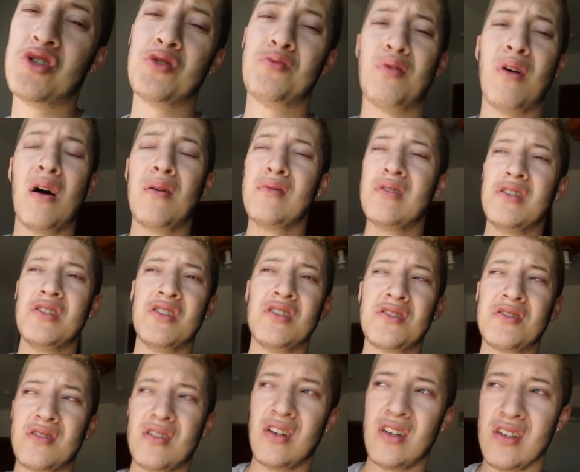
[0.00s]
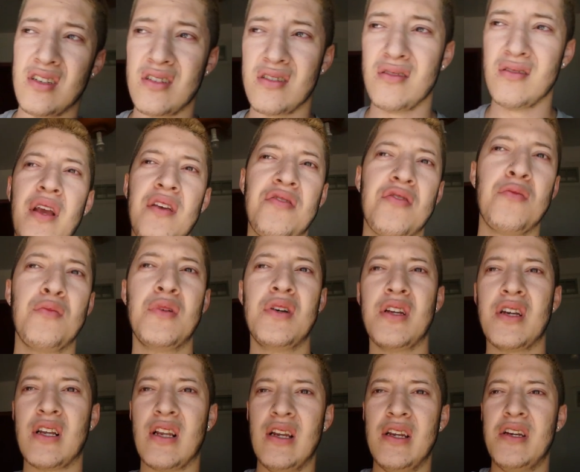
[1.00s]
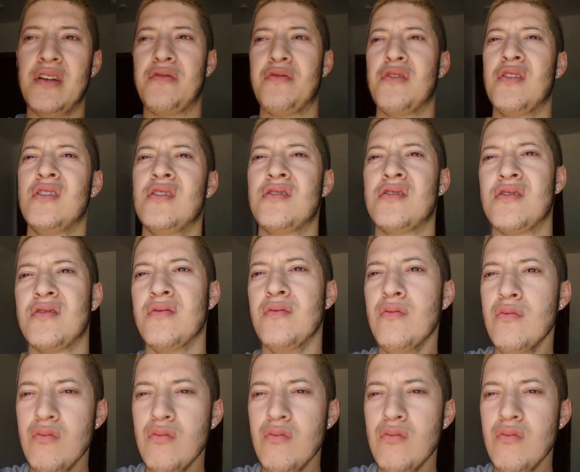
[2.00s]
We should probably just like pay someone to clean it for us